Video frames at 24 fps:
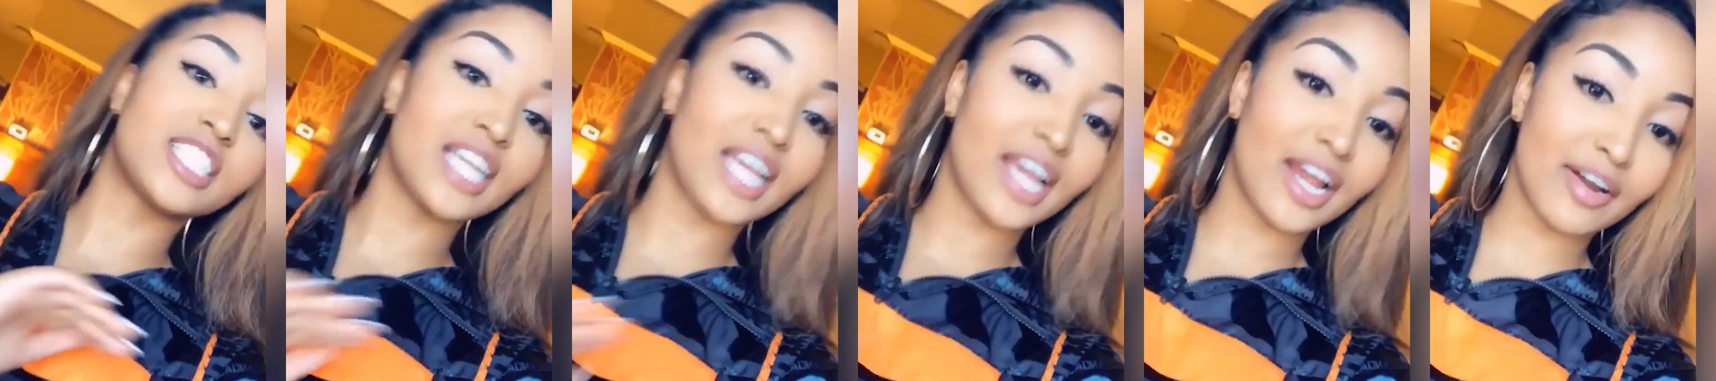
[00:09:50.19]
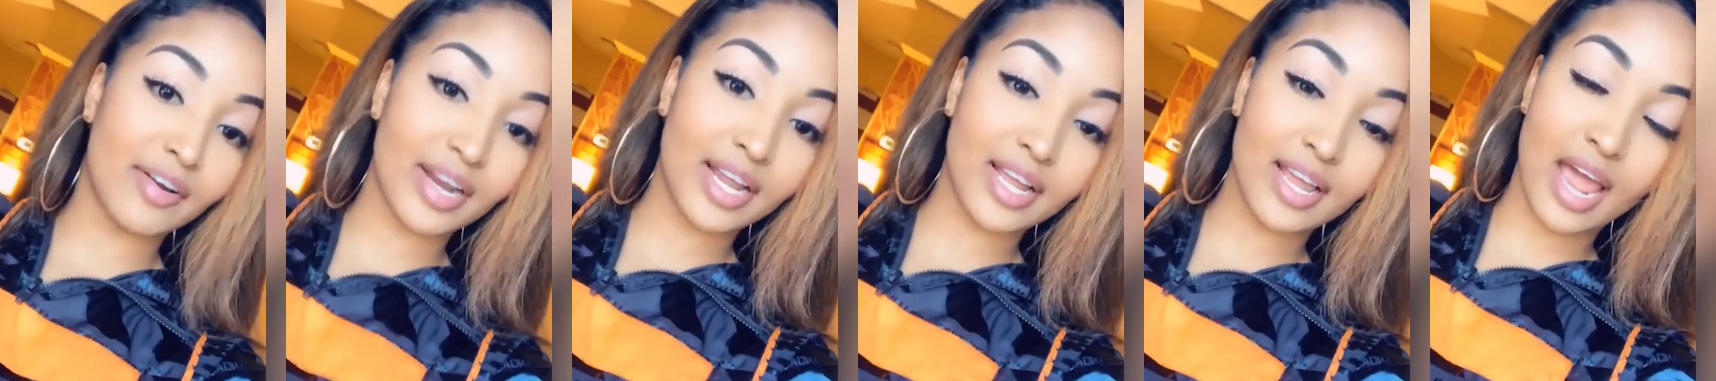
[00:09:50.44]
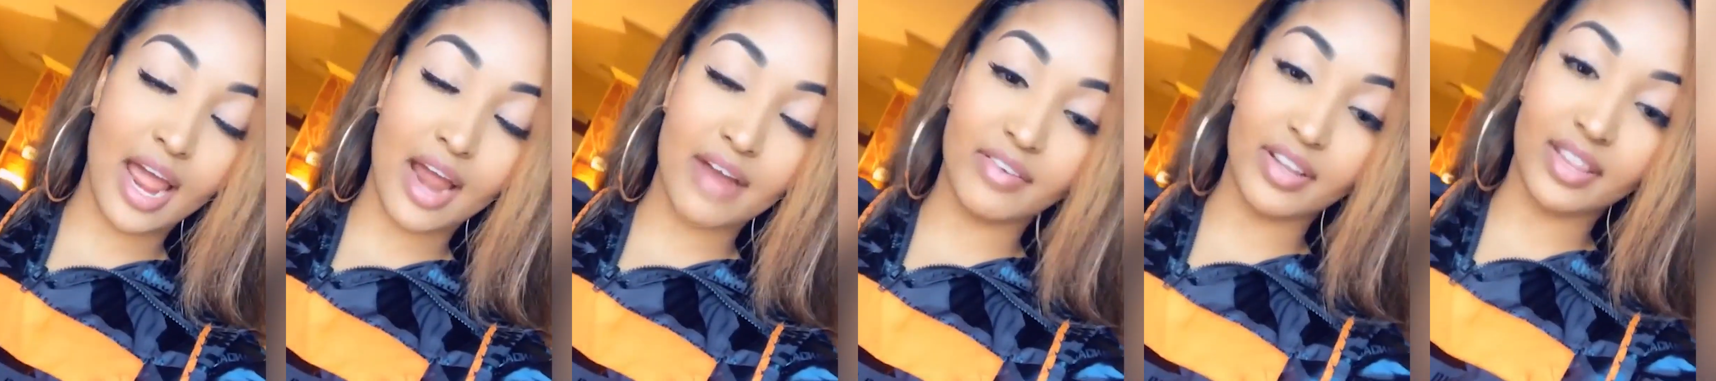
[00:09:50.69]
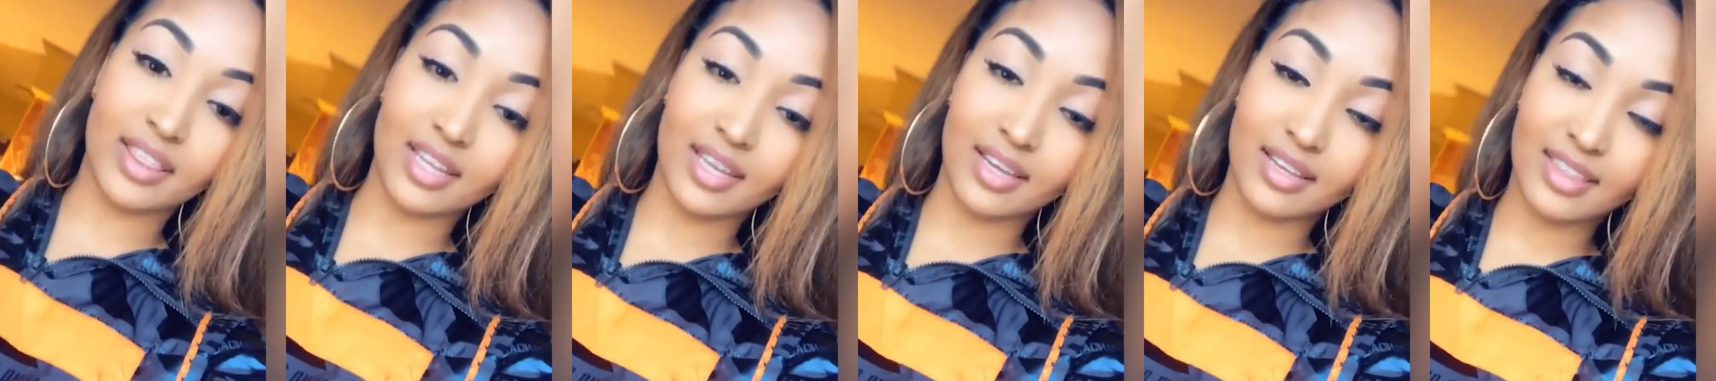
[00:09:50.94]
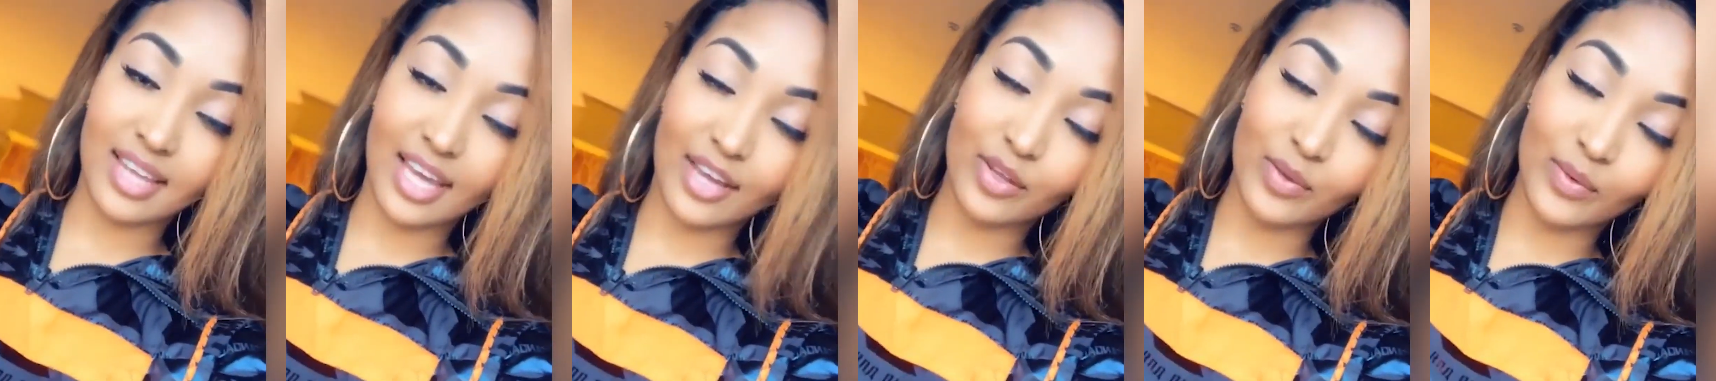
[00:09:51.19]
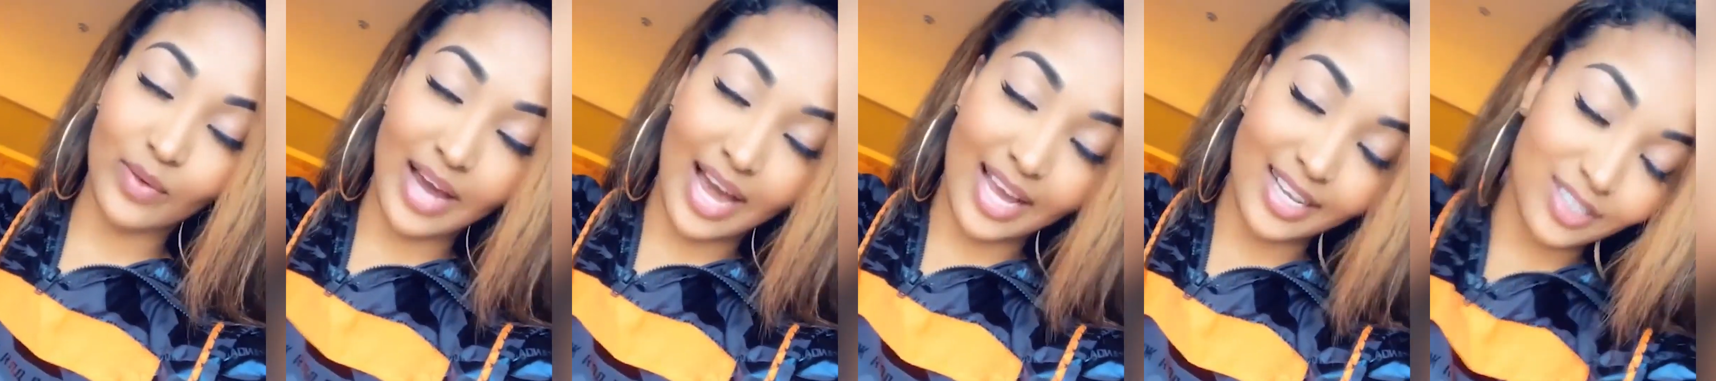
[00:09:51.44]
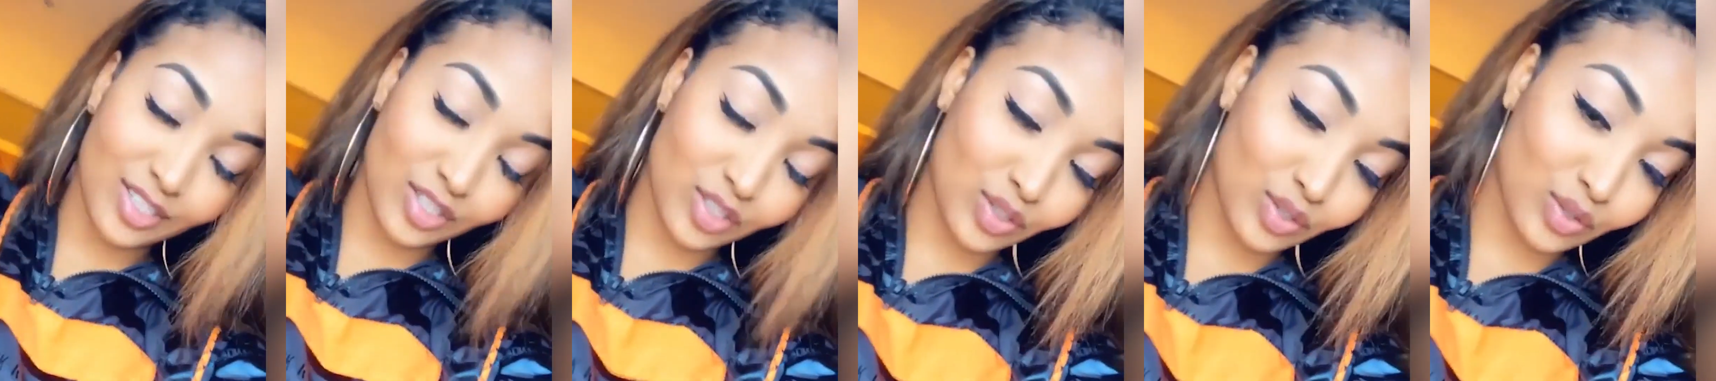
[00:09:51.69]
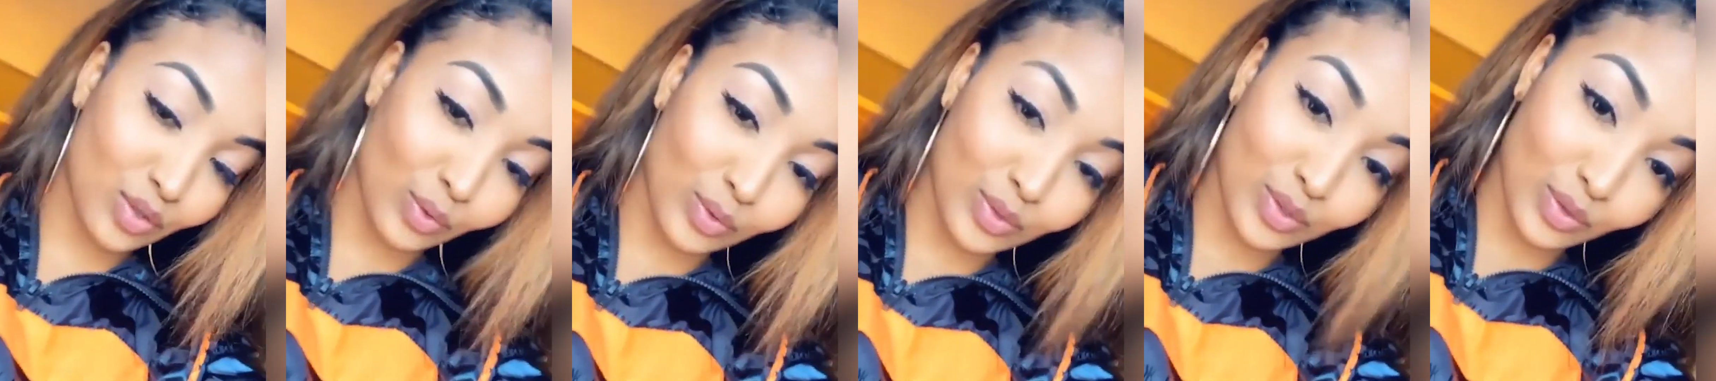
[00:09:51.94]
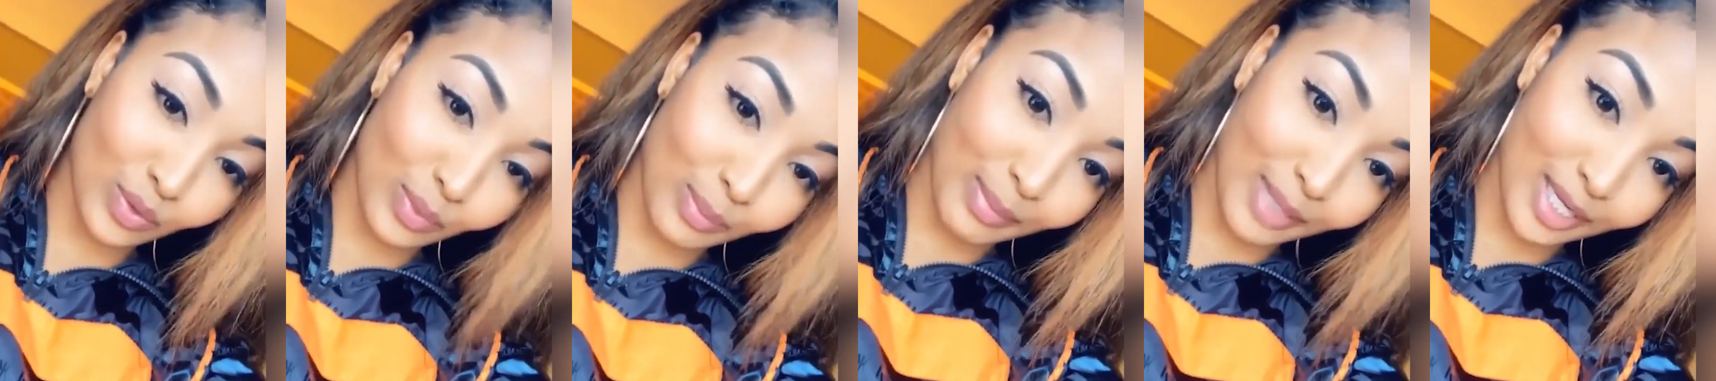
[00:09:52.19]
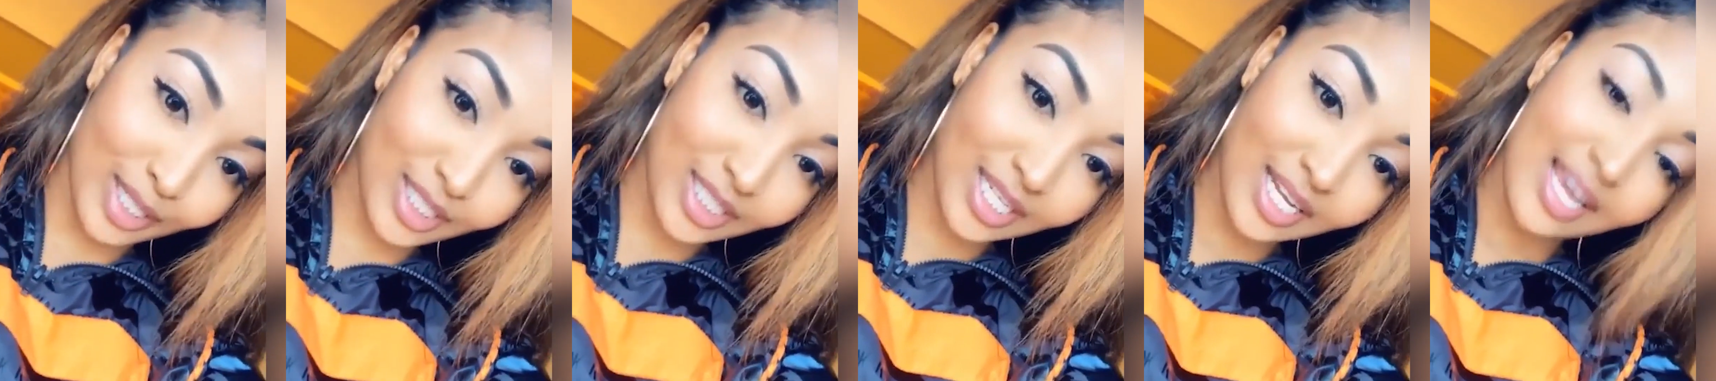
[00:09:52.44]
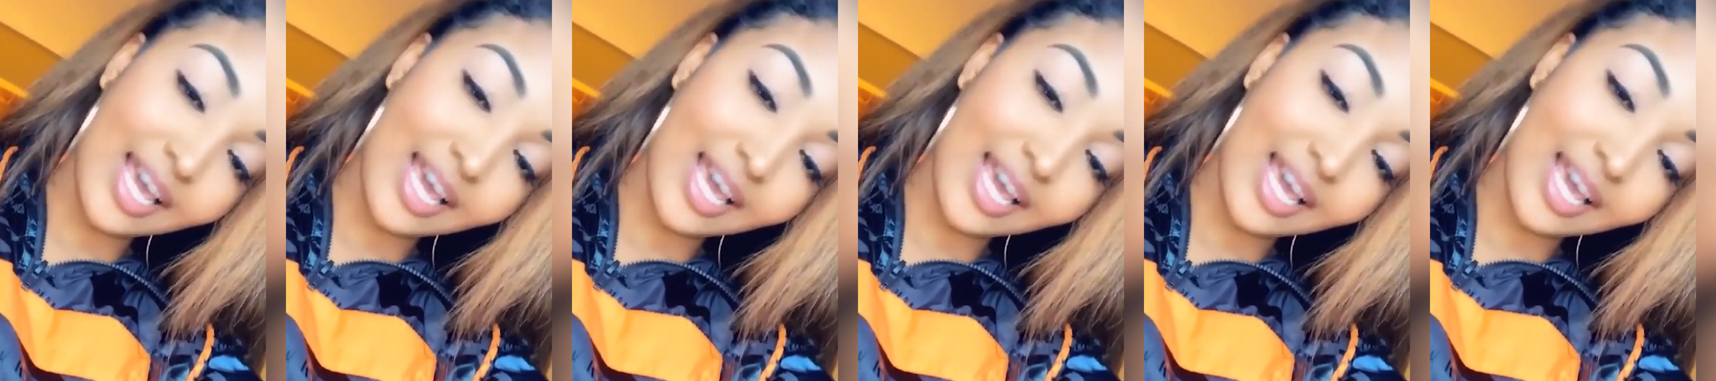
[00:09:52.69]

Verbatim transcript: views in 3 days